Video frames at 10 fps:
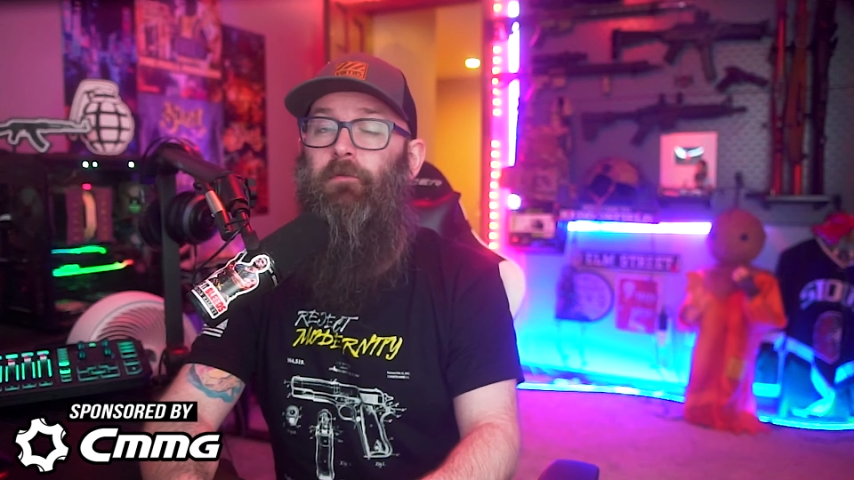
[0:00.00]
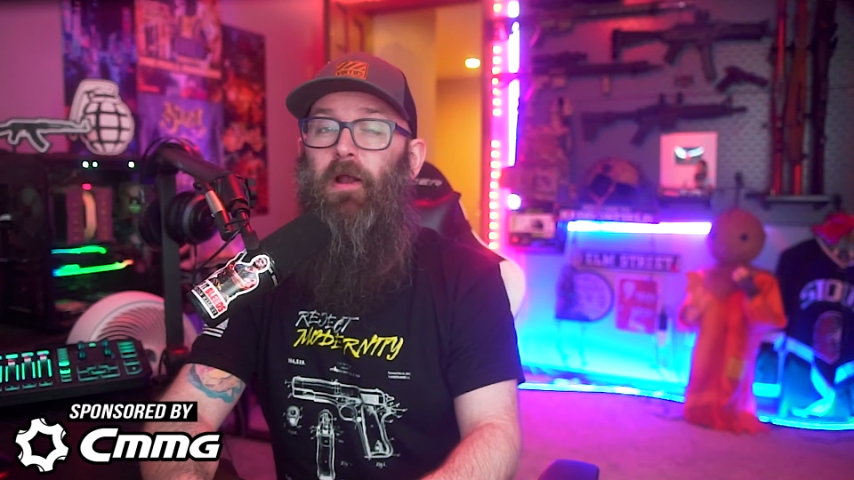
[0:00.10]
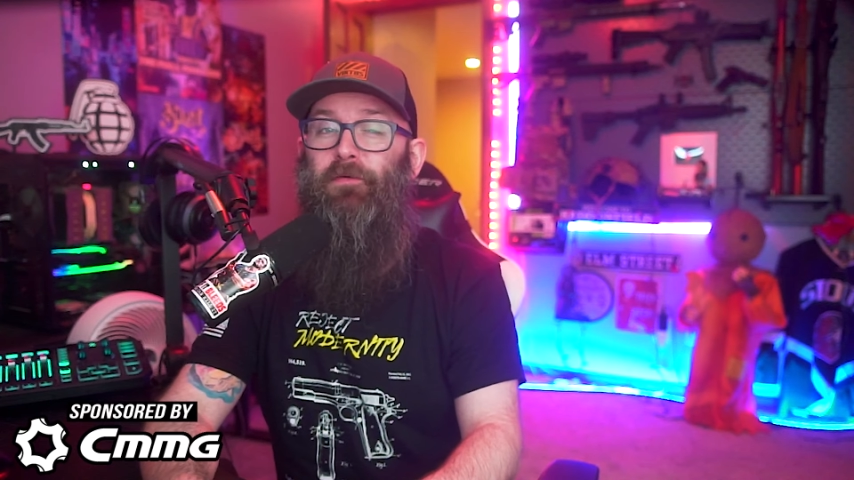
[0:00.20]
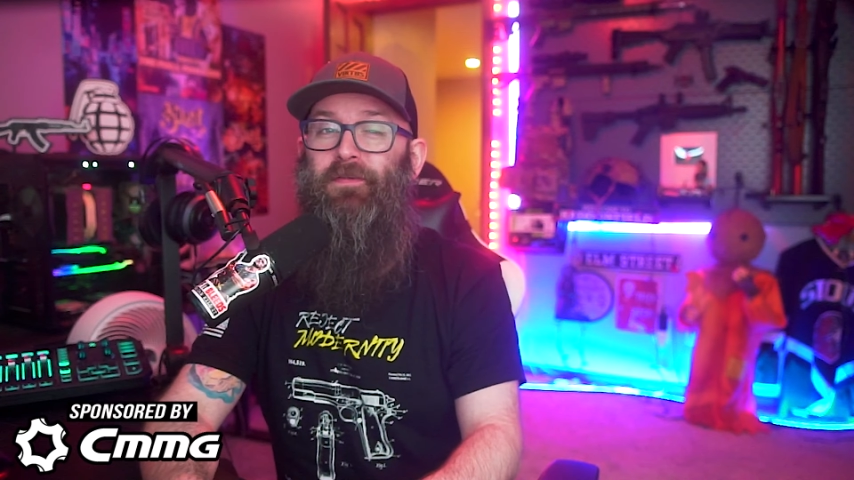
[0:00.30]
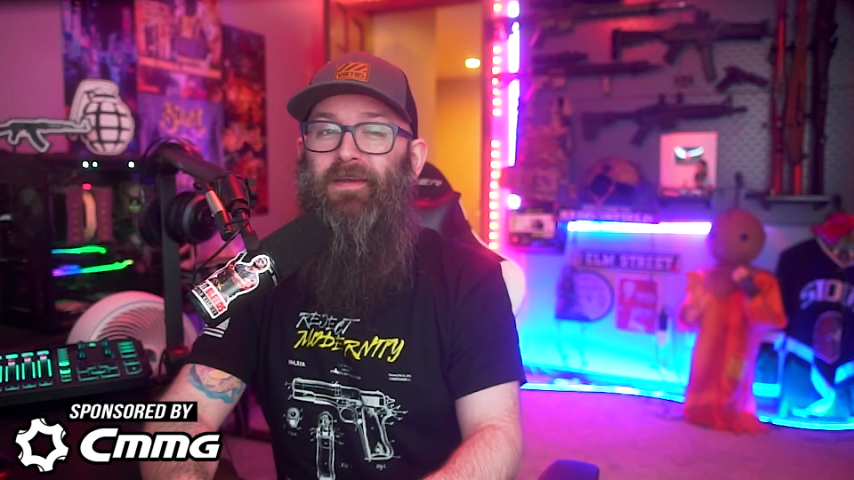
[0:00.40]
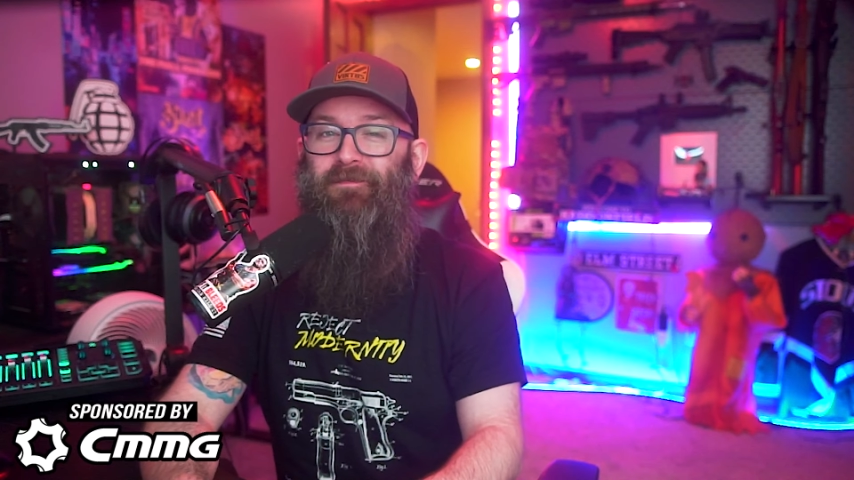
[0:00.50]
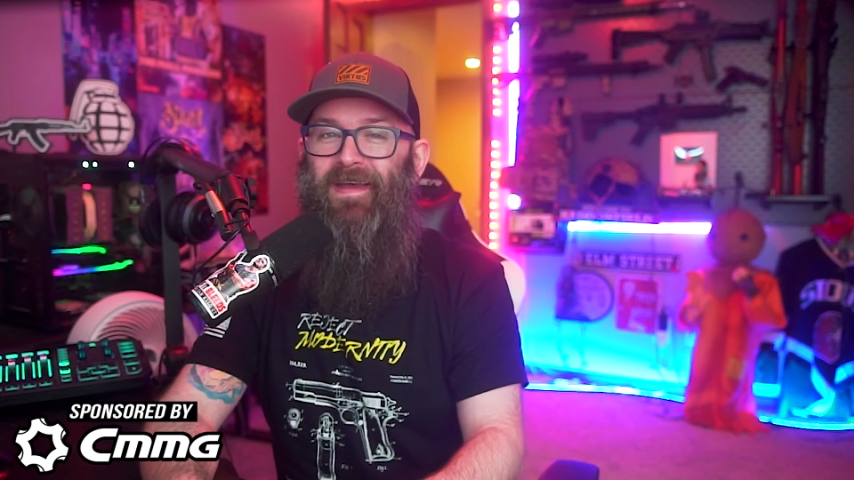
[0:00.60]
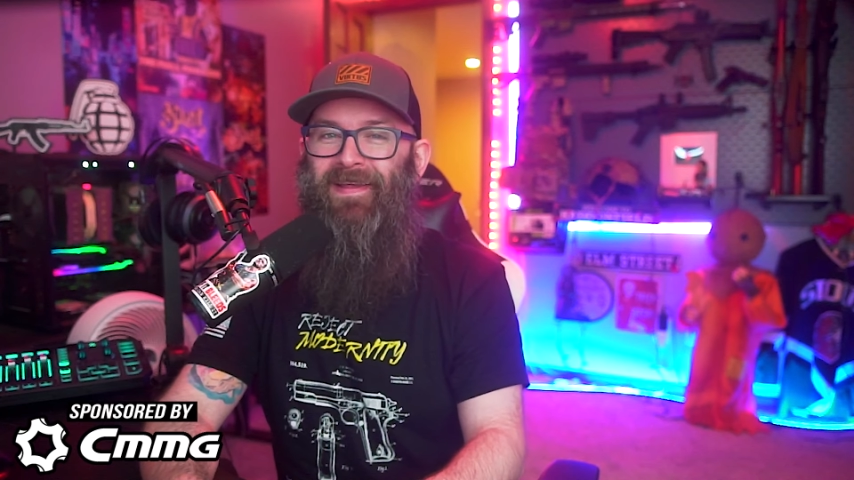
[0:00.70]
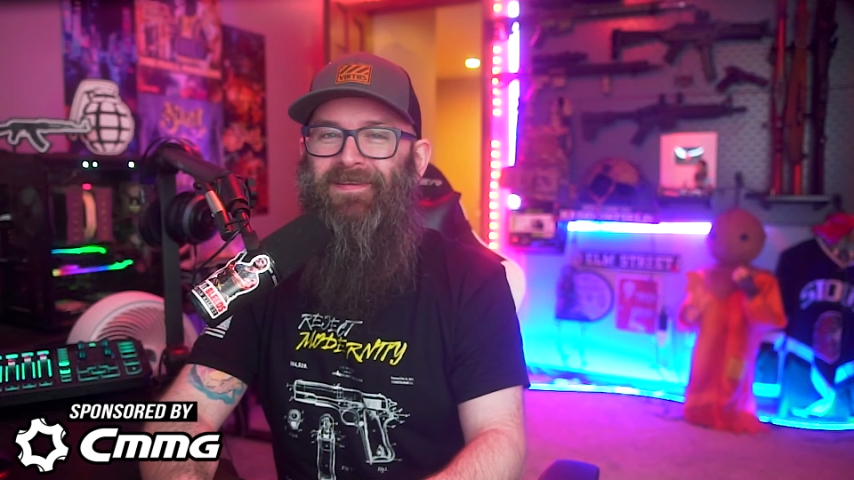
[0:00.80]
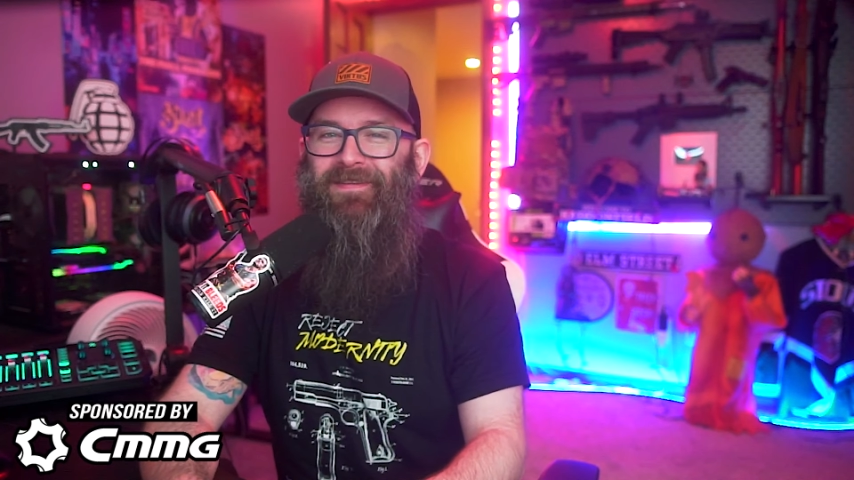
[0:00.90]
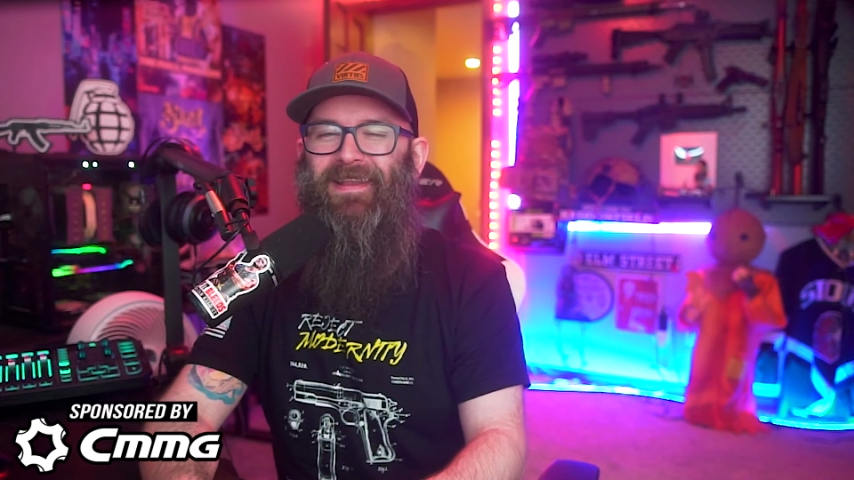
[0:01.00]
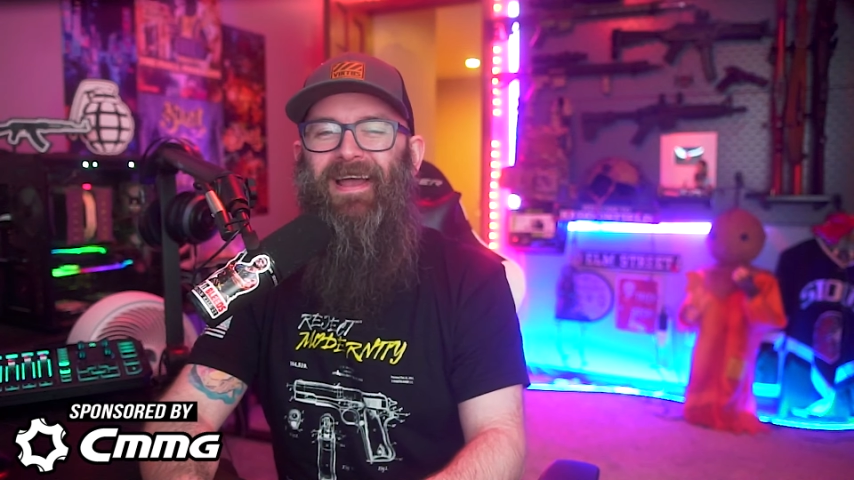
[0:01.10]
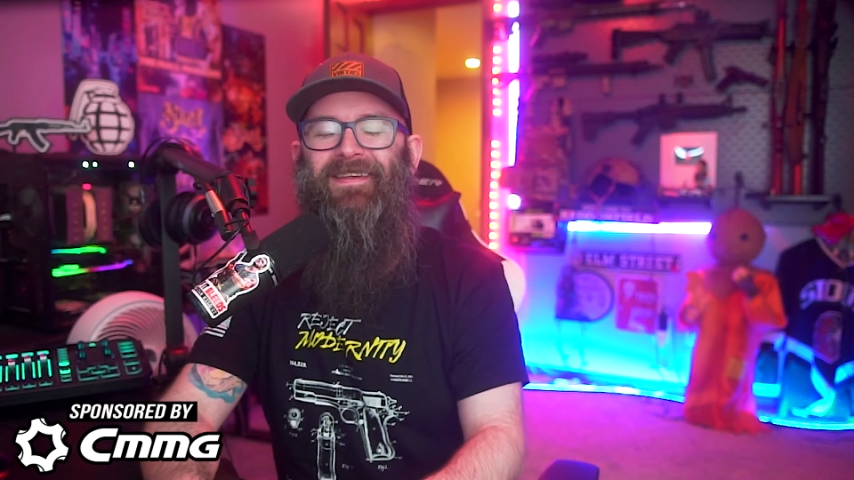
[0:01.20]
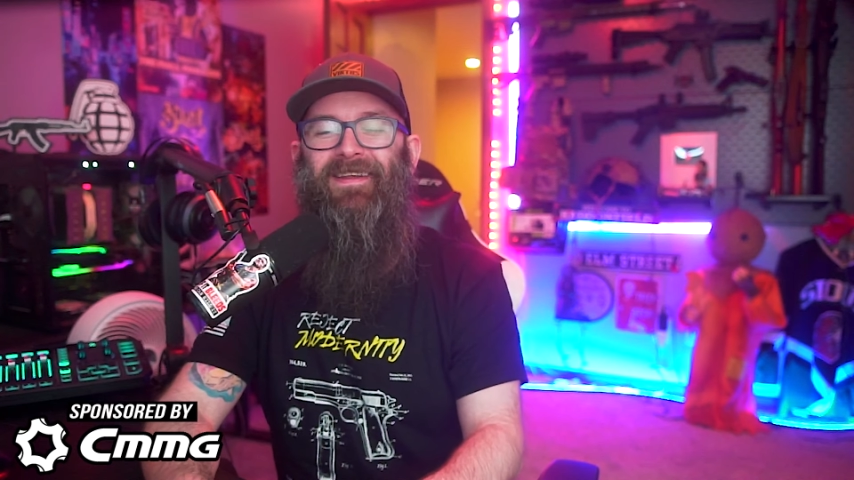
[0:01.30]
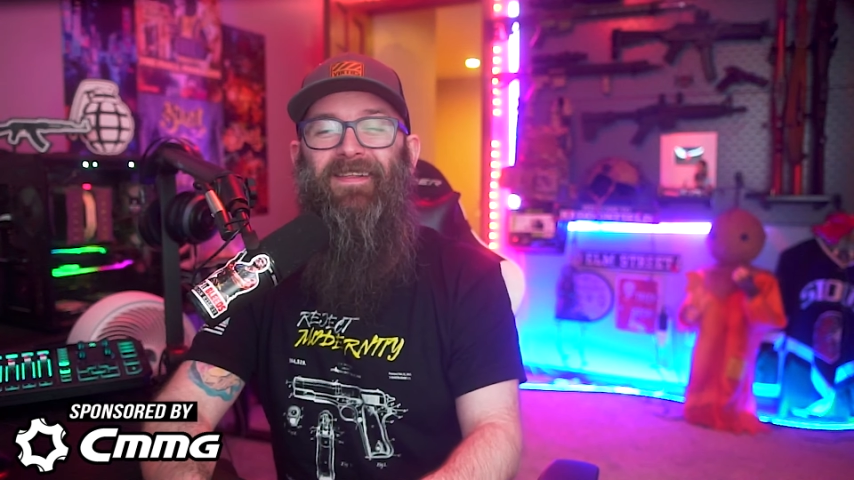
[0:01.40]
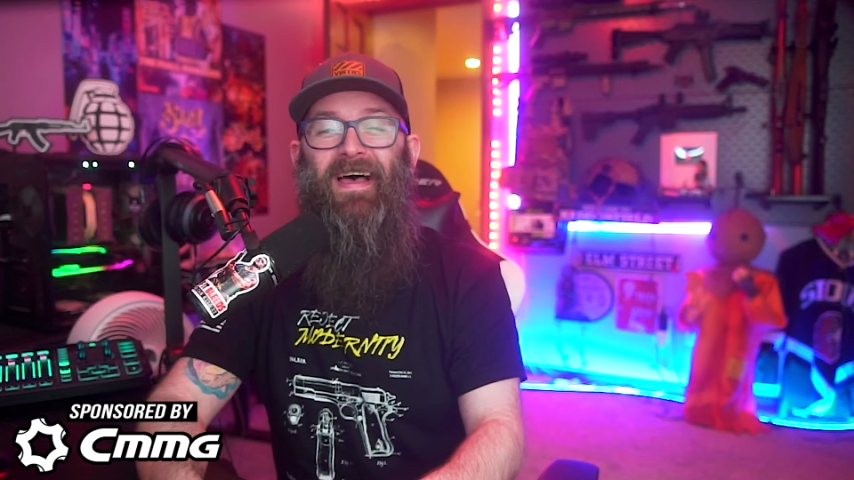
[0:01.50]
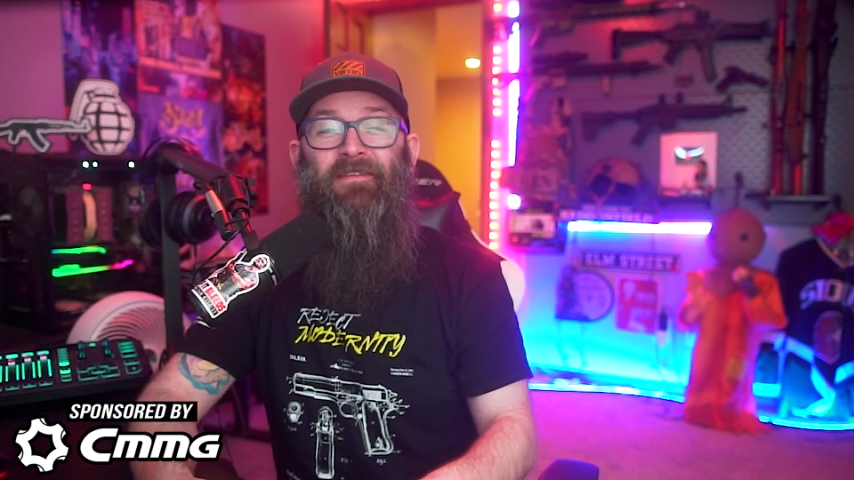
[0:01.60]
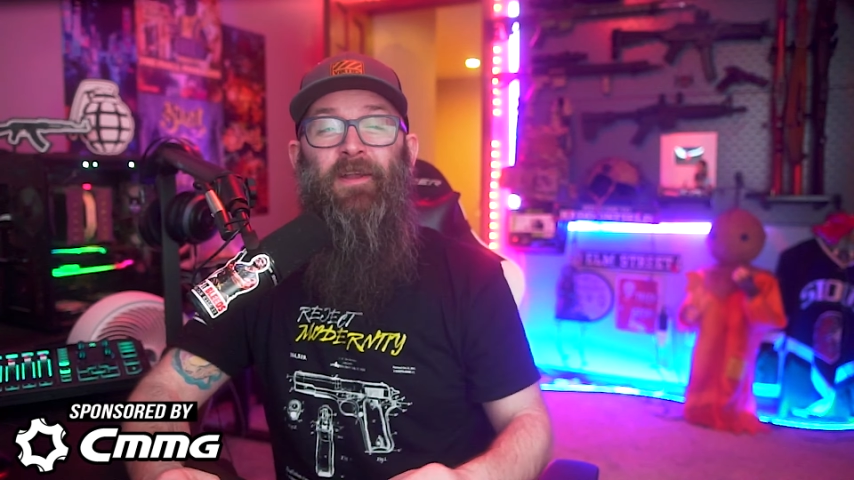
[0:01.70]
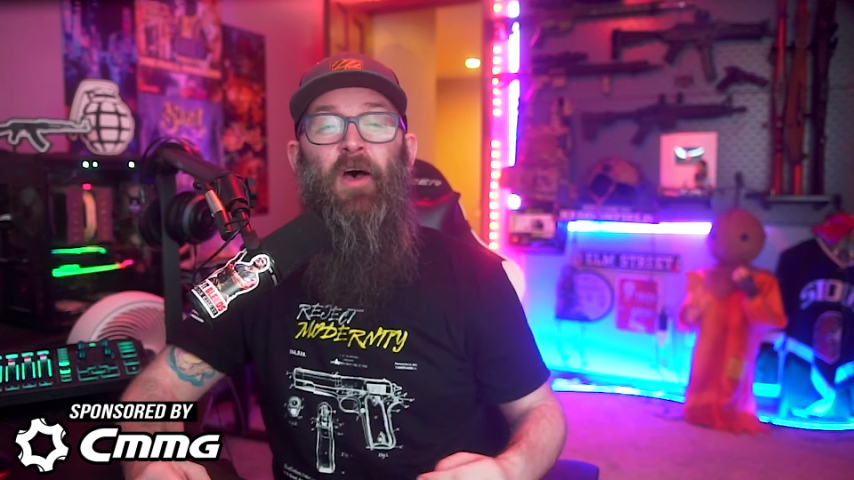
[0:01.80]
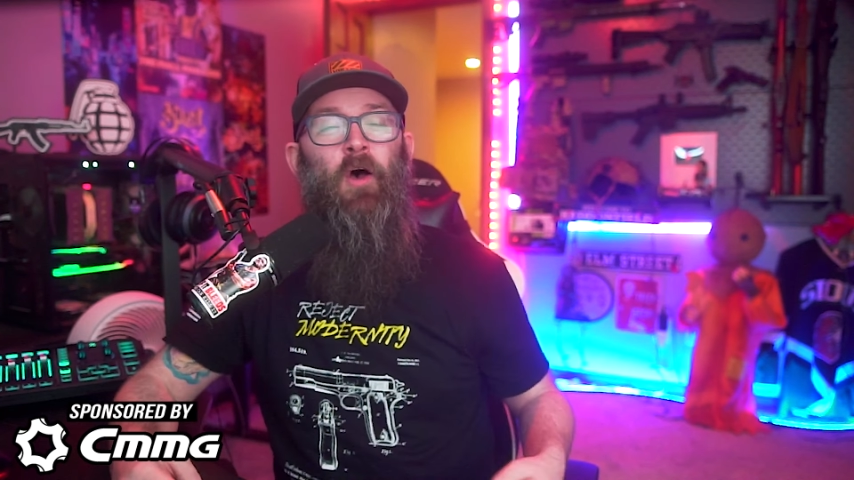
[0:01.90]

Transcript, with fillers: roasting fans of the 1911